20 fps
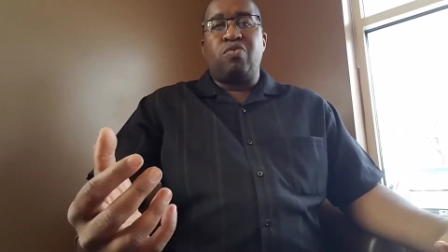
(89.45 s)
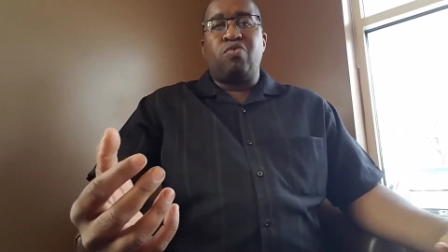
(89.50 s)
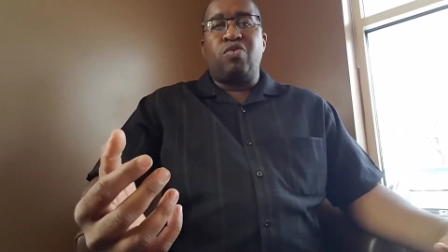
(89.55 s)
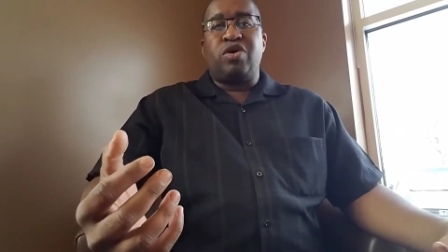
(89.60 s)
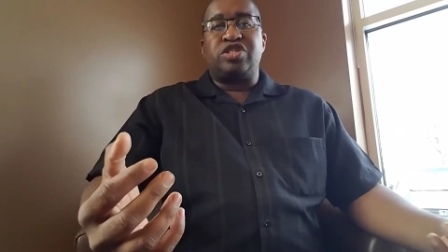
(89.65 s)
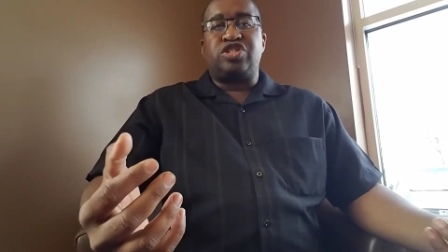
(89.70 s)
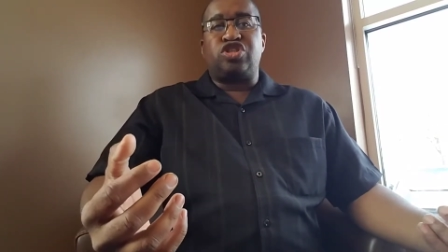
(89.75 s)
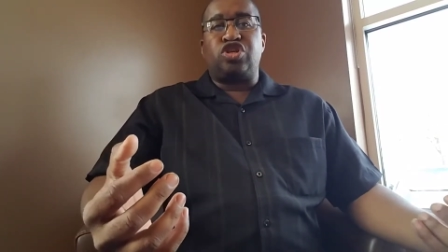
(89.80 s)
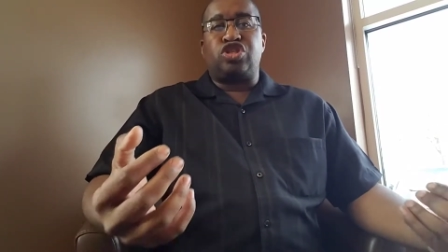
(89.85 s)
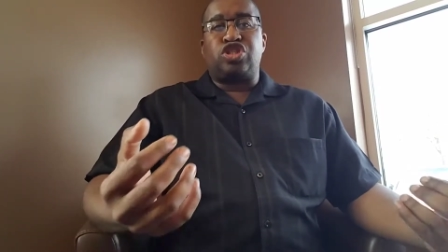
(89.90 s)

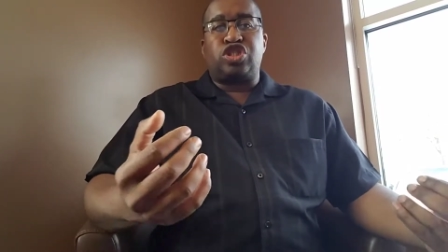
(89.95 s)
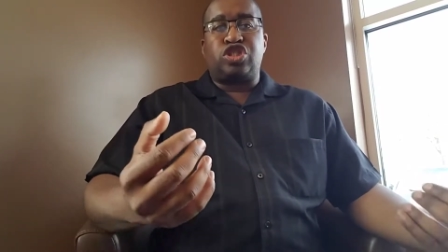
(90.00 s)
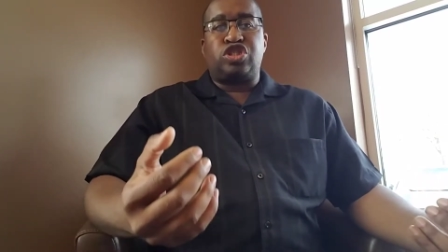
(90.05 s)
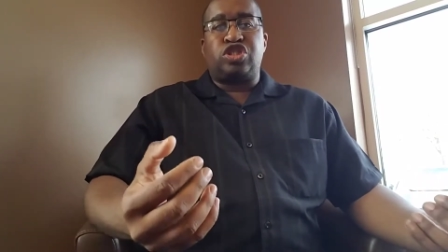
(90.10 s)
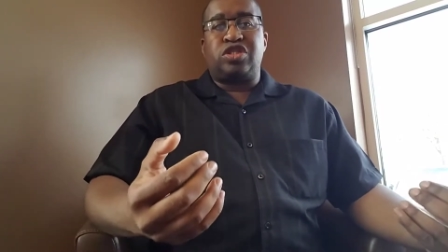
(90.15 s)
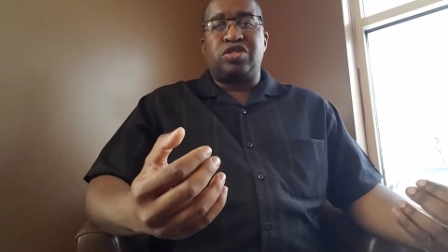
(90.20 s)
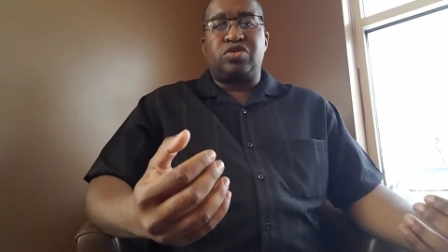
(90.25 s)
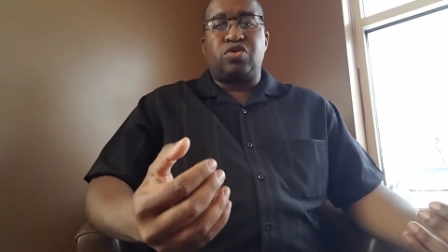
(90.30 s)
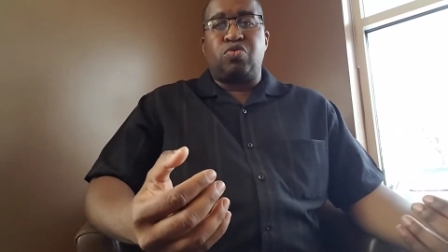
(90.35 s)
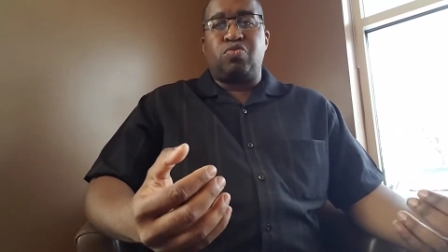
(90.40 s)
wants
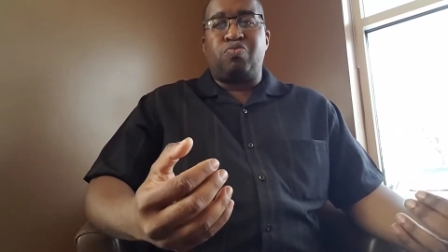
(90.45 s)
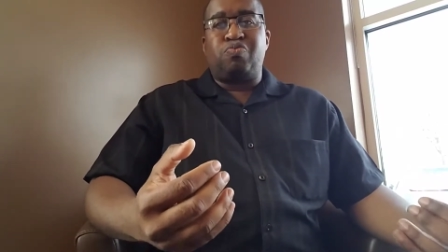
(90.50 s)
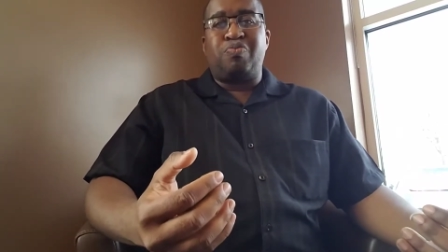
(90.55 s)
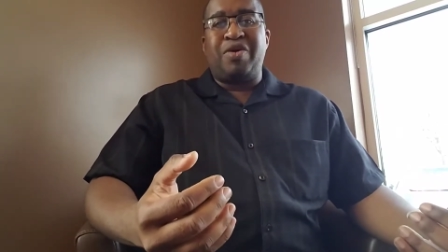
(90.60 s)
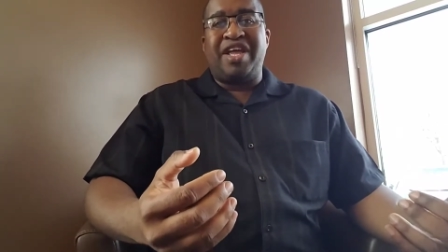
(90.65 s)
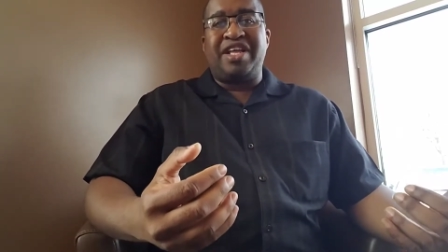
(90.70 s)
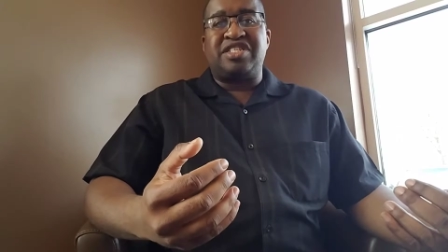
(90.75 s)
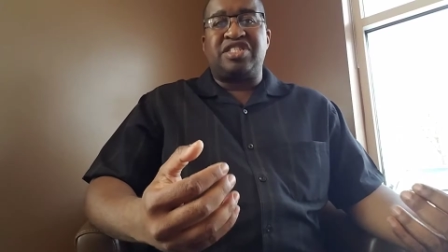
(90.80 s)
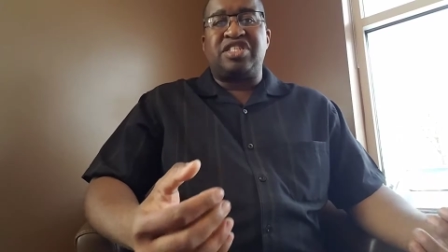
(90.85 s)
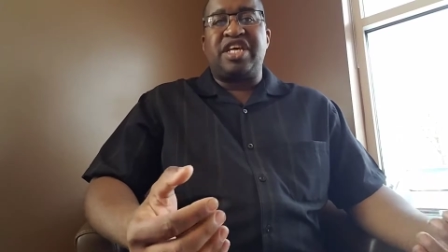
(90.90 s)
to
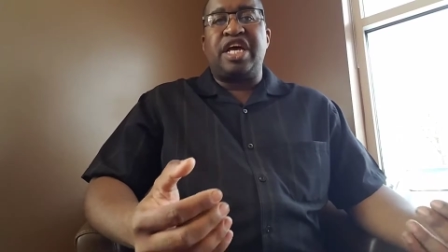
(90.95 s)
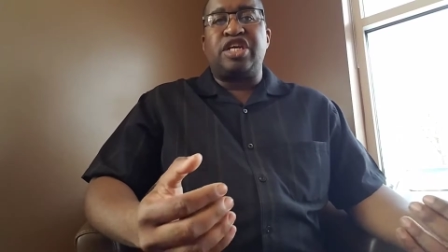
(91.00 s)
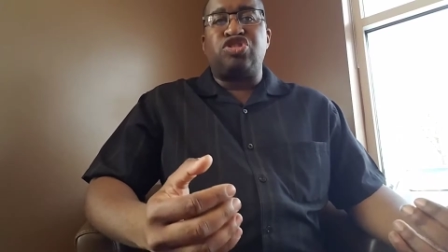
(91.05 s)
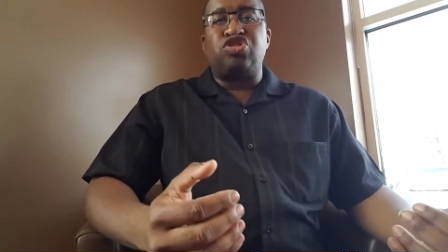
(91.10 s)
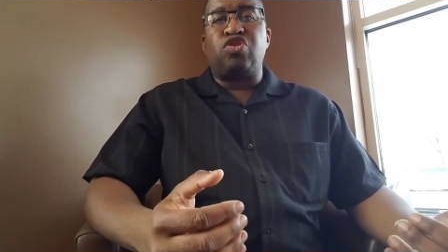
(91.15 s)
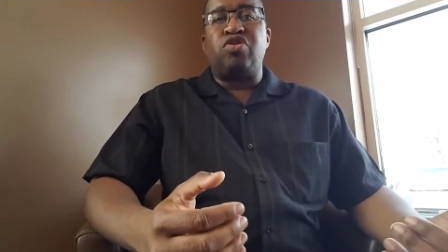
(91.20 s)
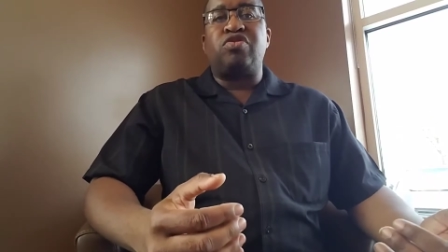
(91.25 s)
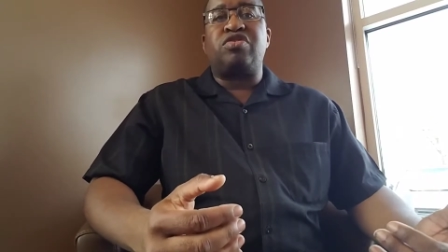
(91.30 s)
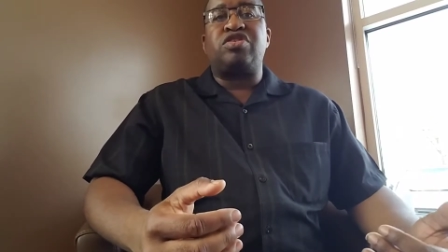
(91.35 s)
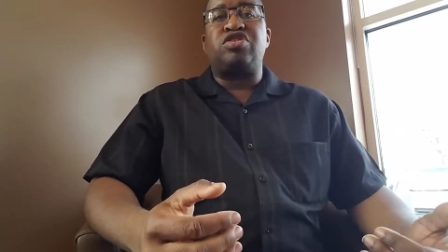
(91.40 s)
being
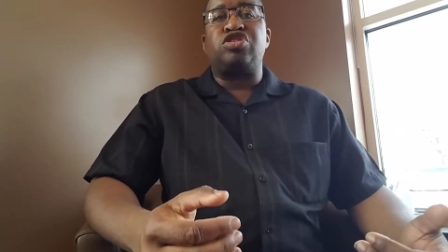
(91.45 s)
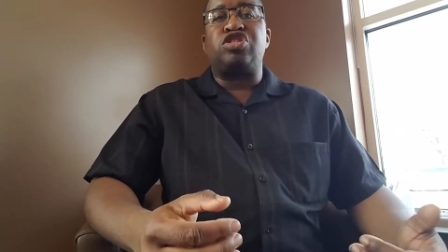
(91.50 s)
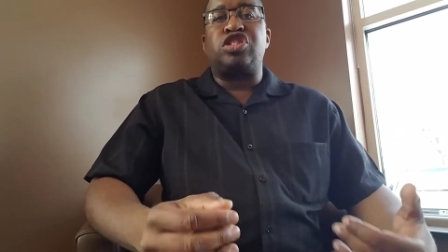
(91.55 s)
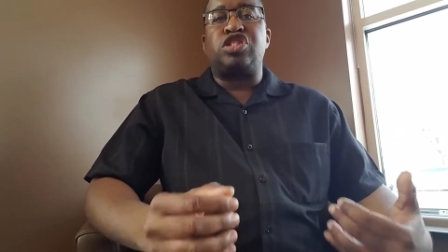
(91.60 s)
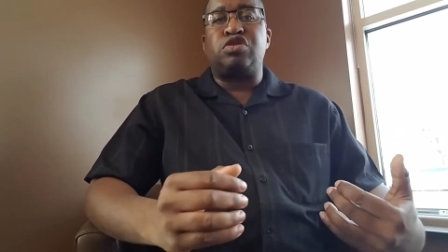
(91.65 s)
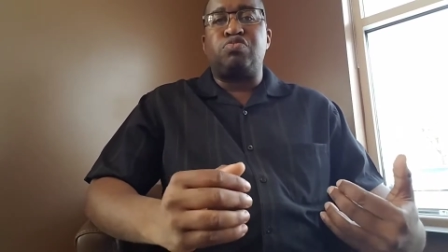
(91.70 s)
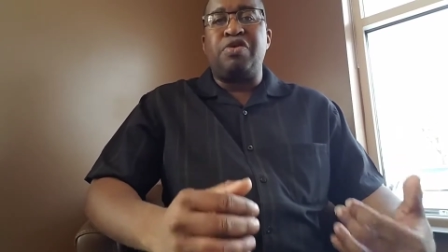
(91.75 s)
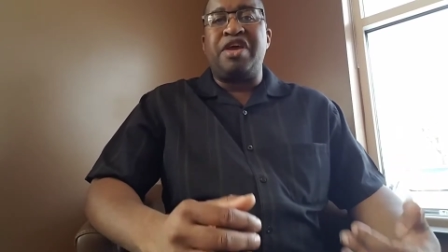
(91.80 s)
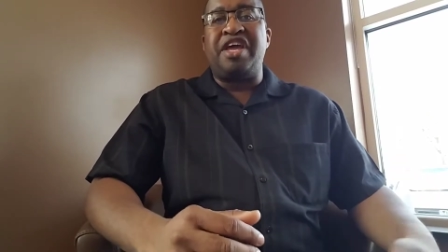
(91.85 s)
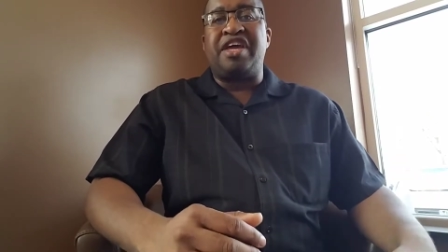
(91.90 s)
scheduled to
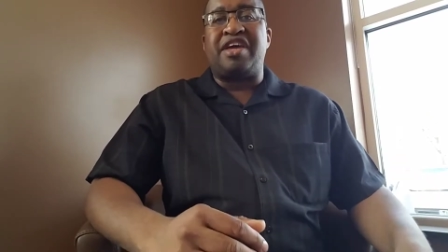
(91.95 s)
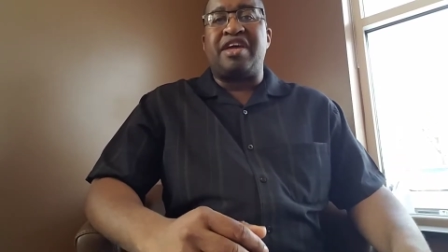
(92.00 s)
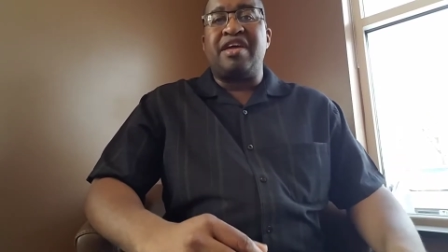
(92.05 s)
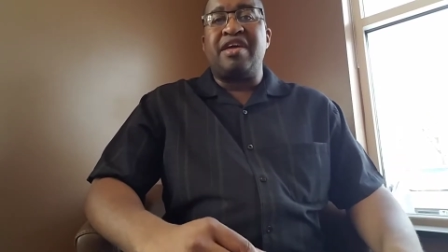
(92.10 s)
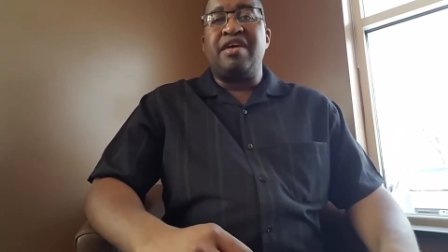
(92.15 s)
speak